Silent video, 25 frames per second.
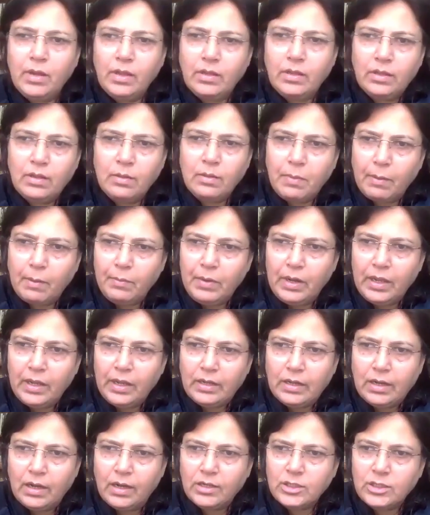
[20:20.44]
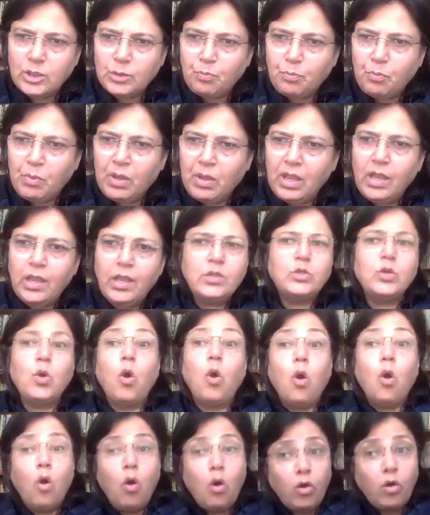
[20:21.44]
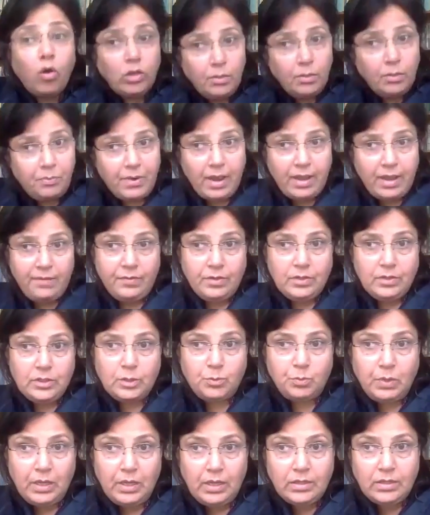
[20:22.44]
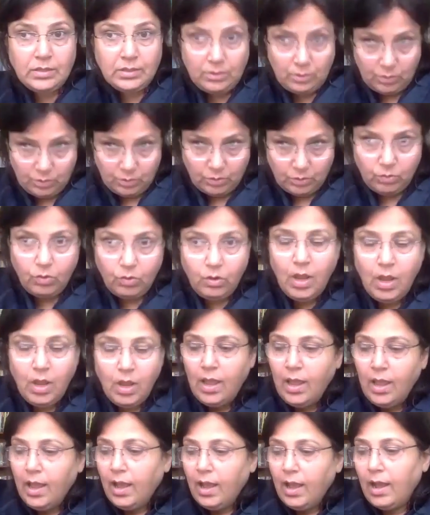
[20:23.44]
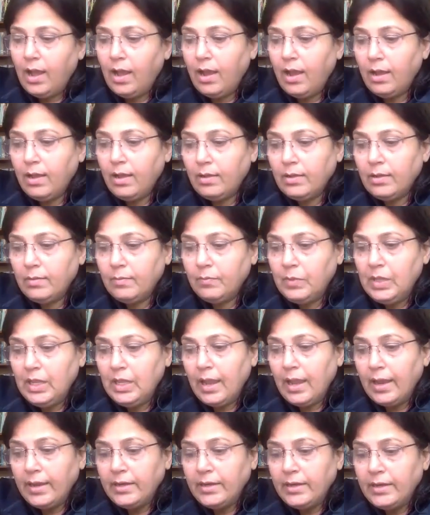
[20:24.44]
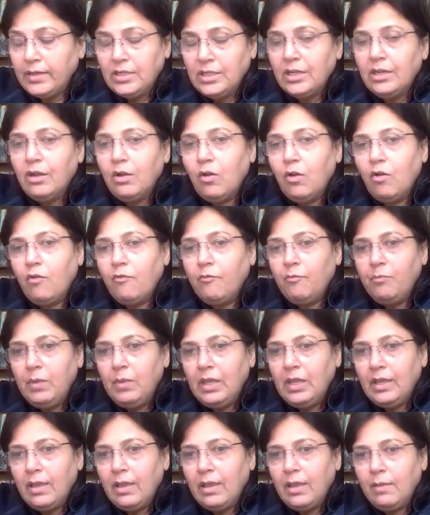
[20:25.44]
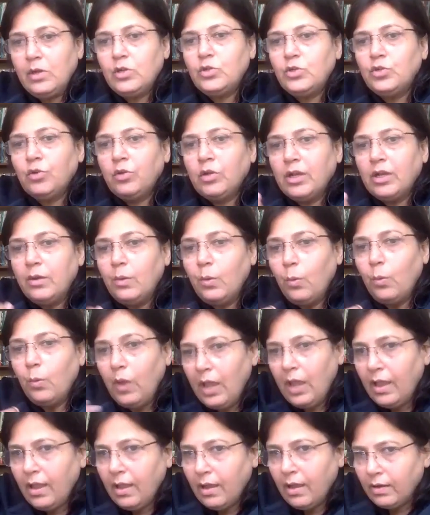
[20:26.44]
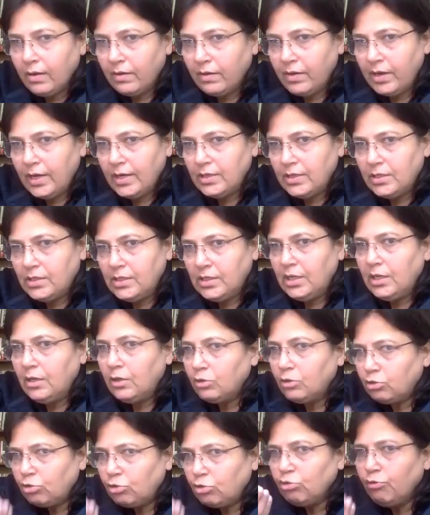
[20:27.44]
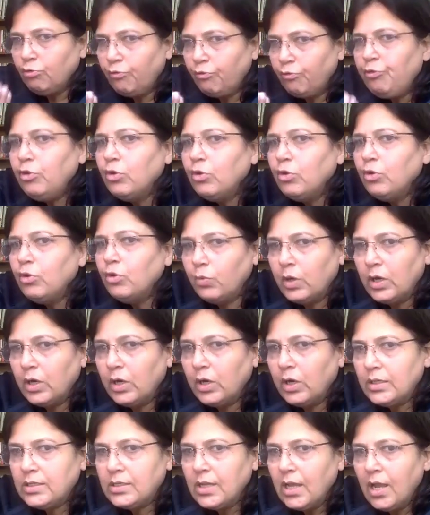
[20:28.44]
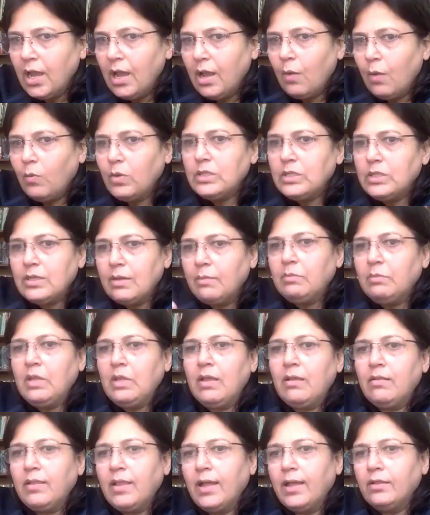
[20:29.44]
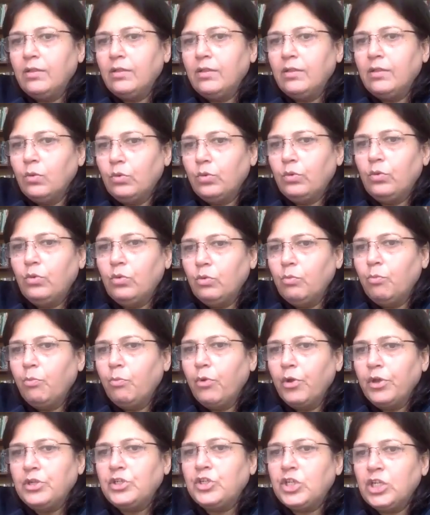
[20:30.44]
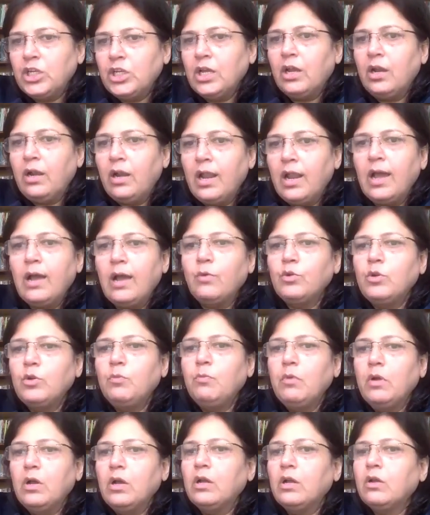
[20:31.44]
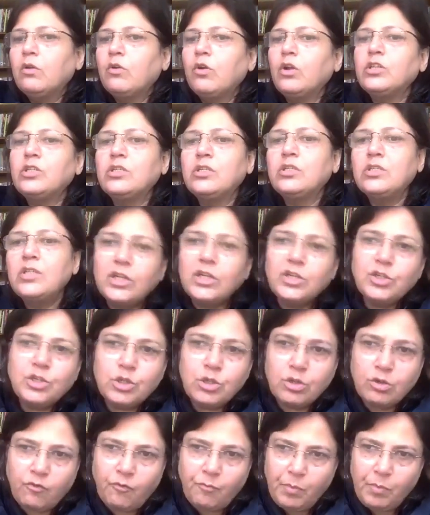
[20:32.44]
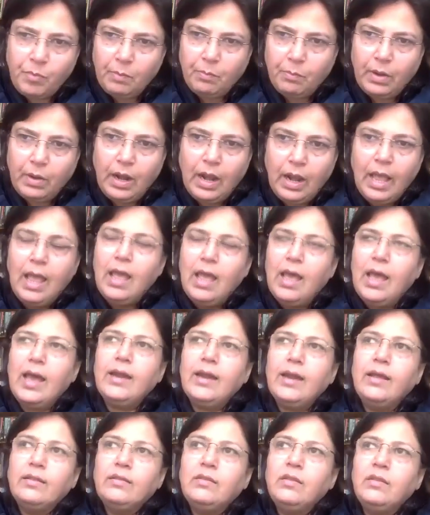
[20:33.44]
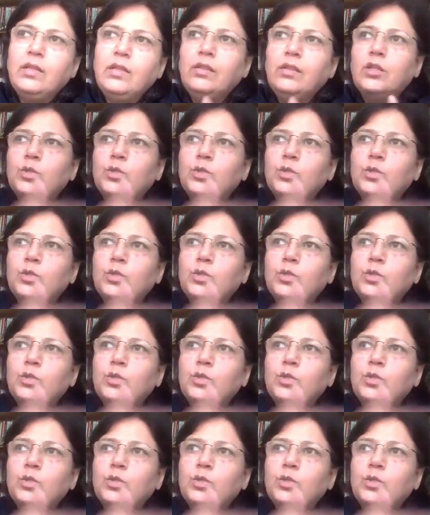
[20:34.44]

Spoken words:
in the public space or the private space, you know, the idea of being able to convey a great deal through few words was something that the Urdu poetry allowed a cross-section of people. And I think